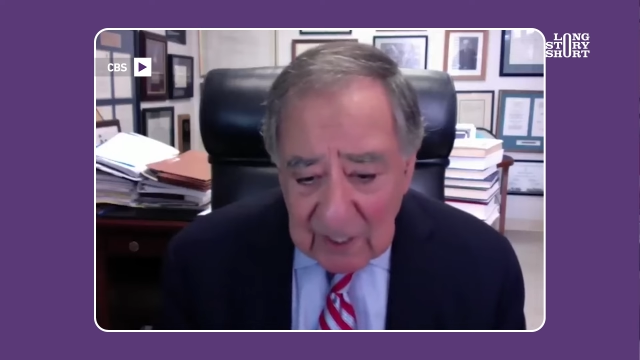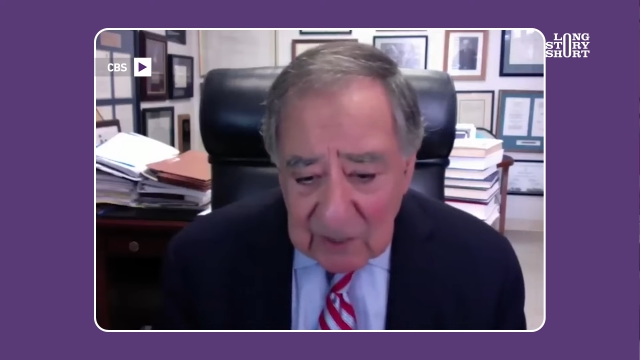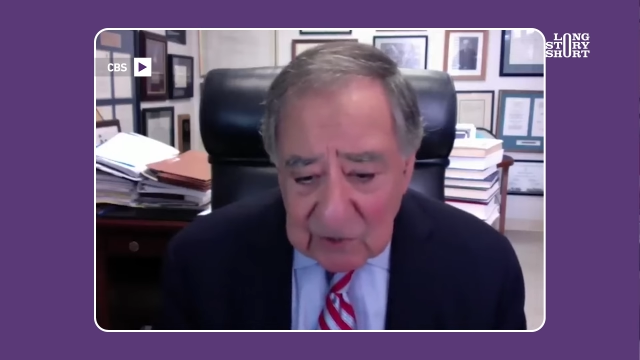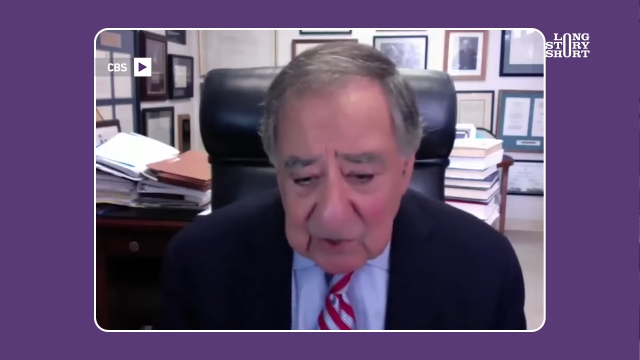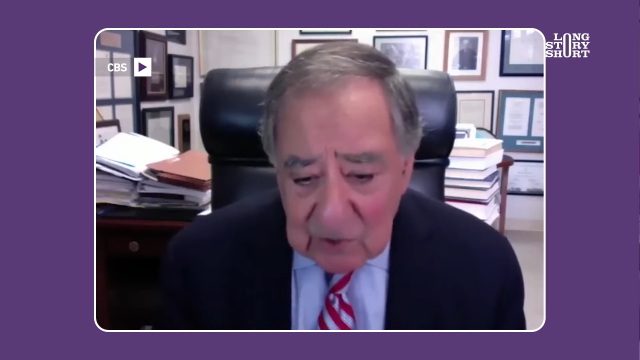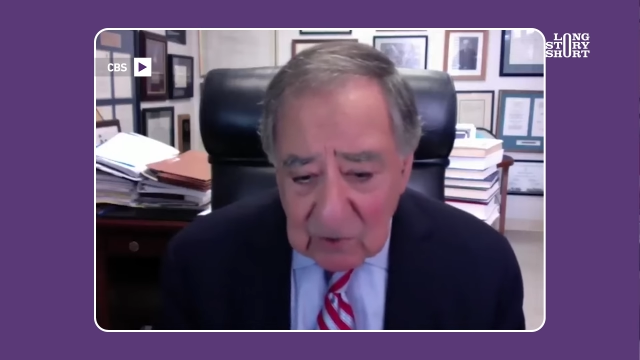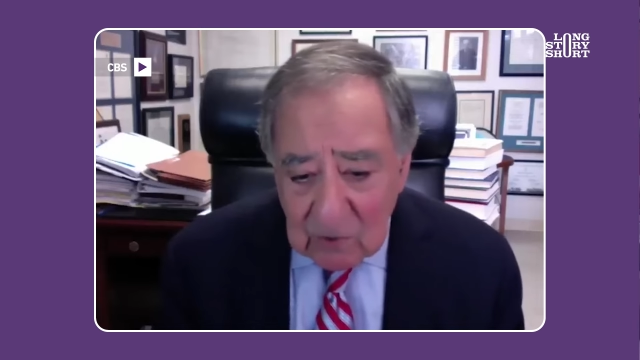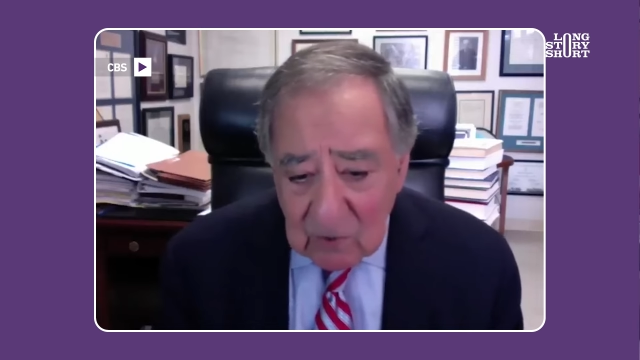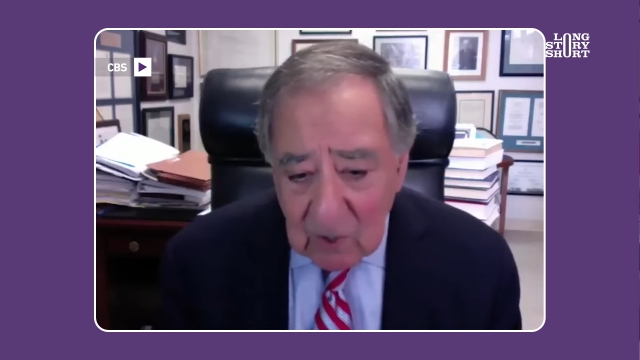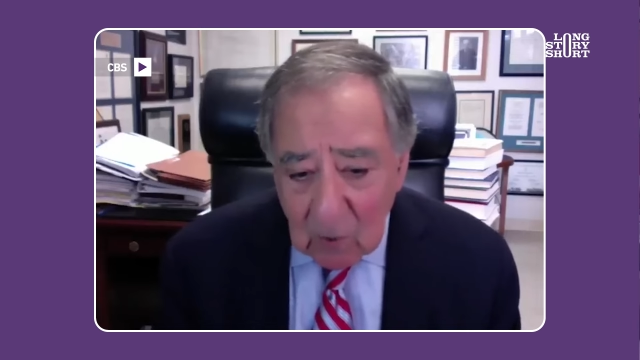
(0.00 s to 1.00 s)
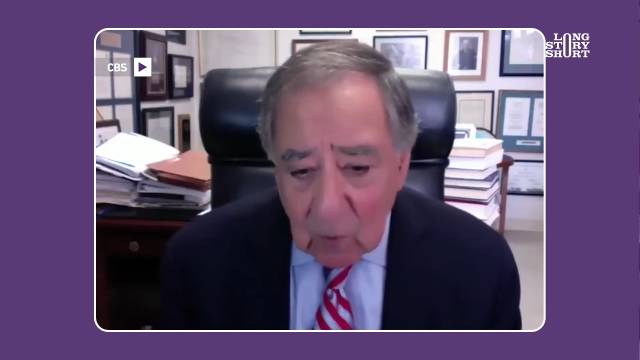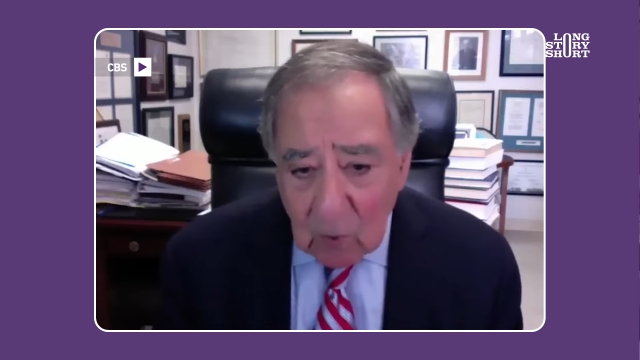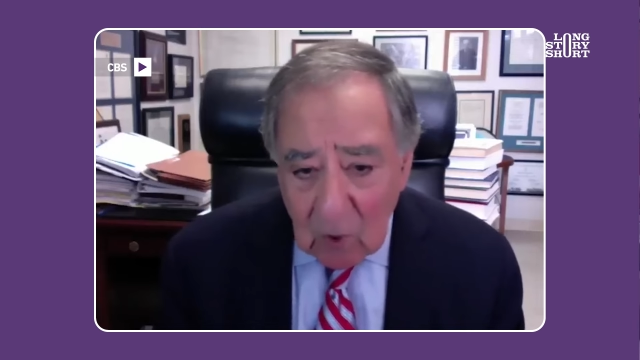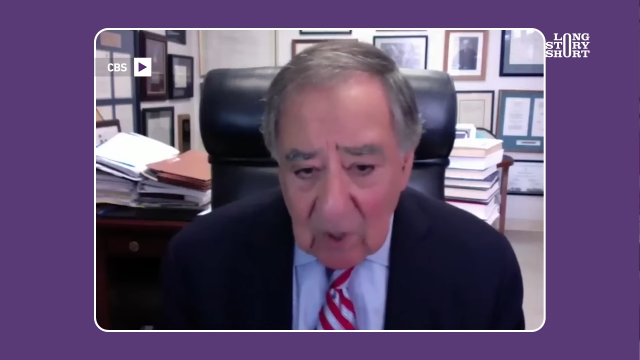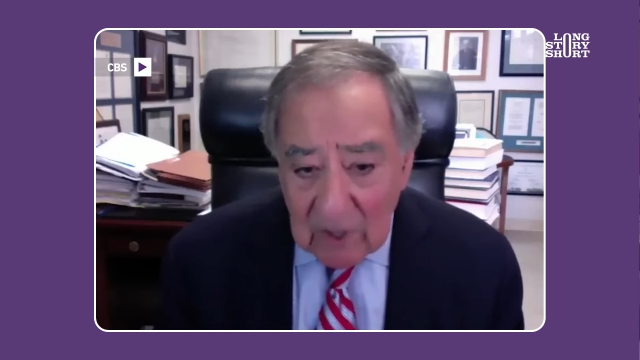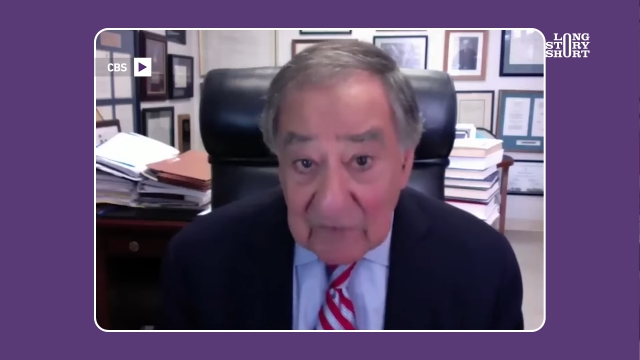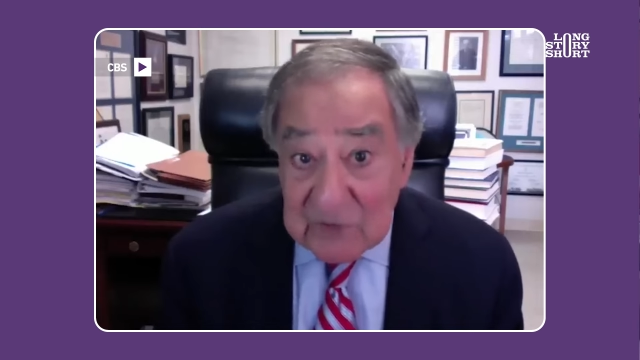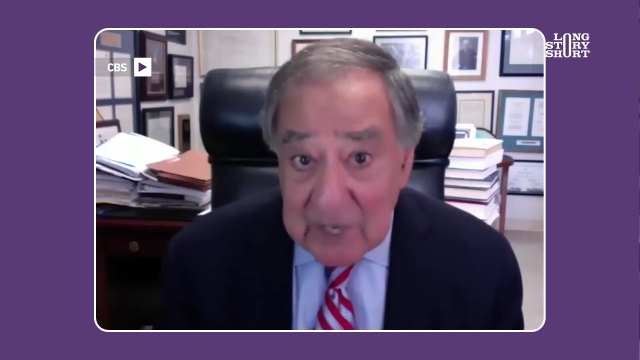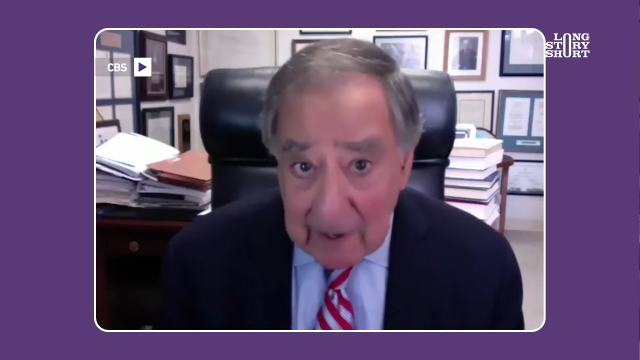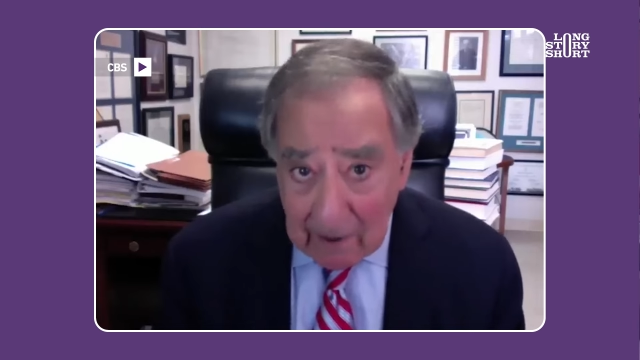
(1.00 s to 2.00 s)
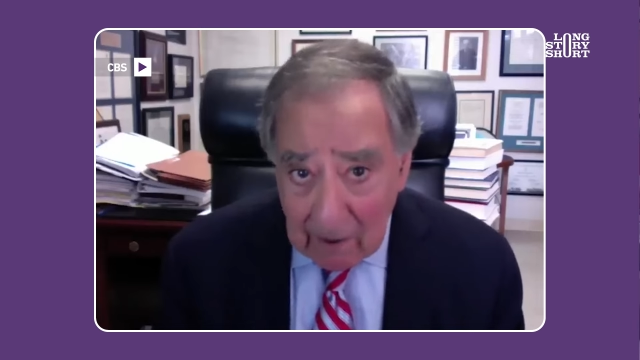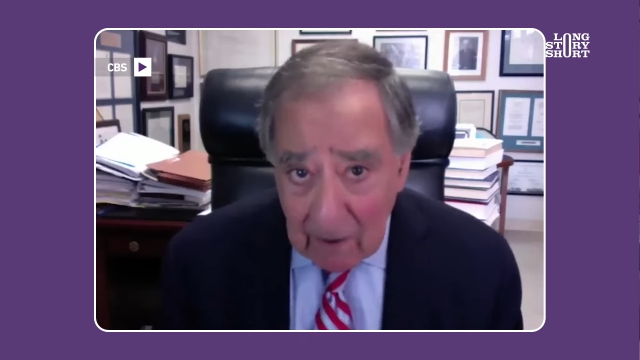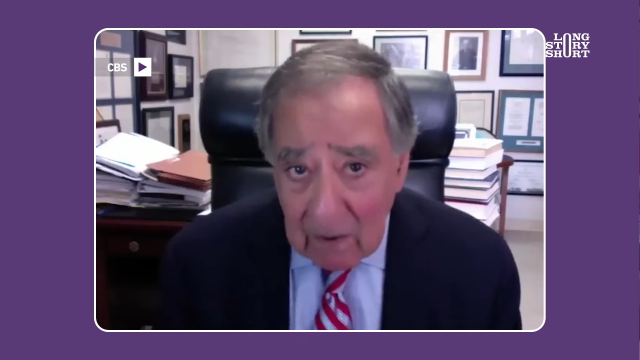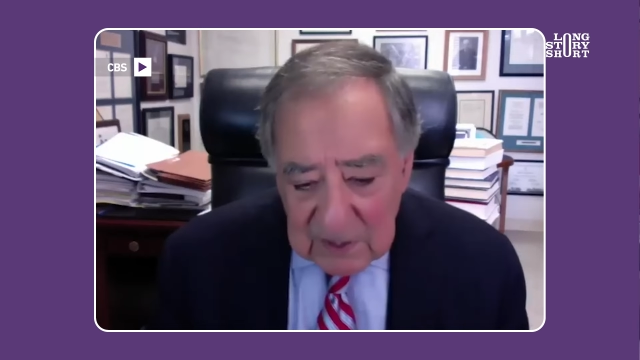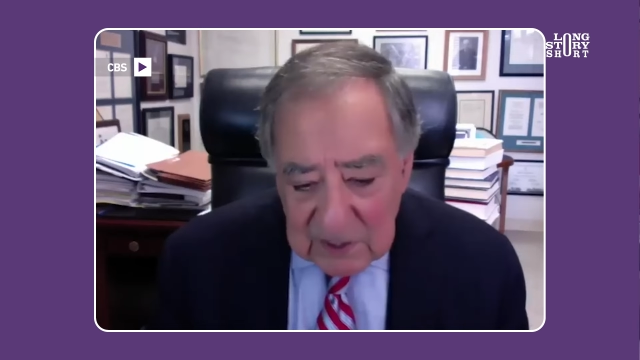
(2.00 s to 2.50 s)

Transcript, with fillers: into a war of terror